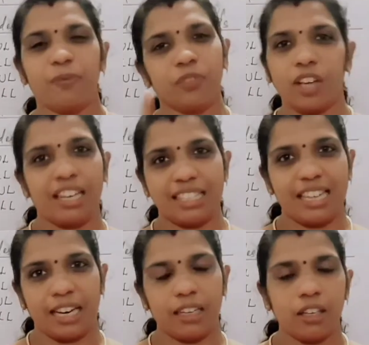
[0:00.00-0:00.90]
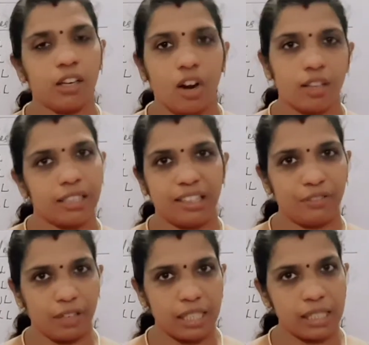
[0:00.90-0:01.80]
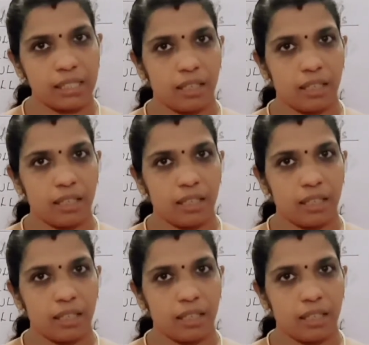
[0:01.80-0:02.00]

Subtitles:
Understand? You got the difference?